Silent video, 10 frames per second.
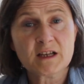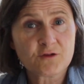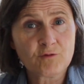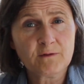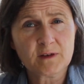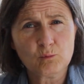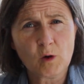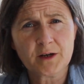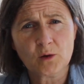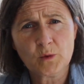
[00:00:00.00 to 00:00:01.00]
that's roughly
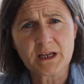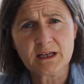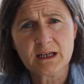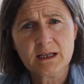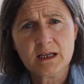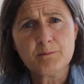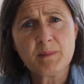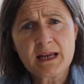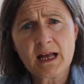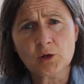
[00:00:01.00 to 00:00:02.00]
1 a week,
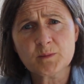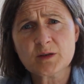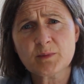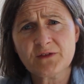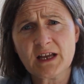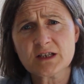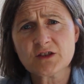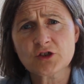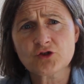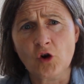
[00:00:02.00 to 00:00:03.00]
may help to
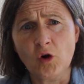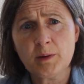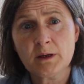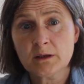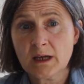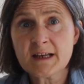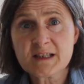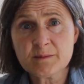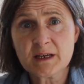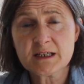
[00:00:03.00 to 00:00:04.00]
prevent the drop,
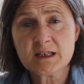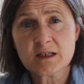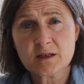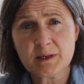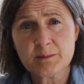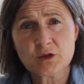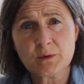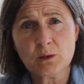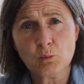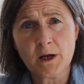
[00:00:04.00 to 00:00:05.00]
estimated to be
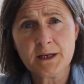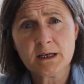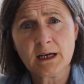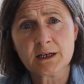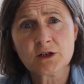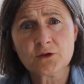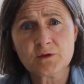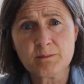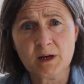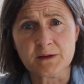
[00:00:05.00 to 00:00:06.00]
between 1 and
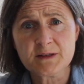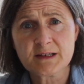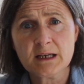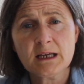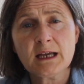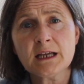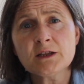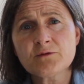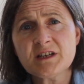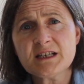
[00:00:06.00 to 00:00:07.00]
3 months, in
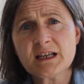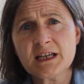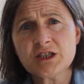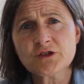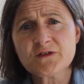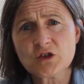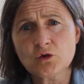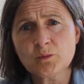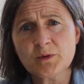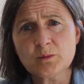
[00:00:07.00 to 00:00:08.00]
the reading age of
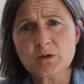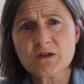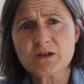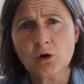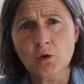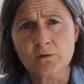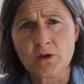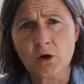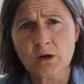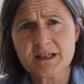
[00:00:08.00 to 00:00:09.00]
school pupils over
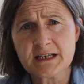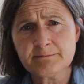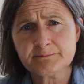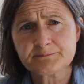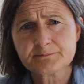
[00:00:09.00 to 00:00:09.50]
the holiday.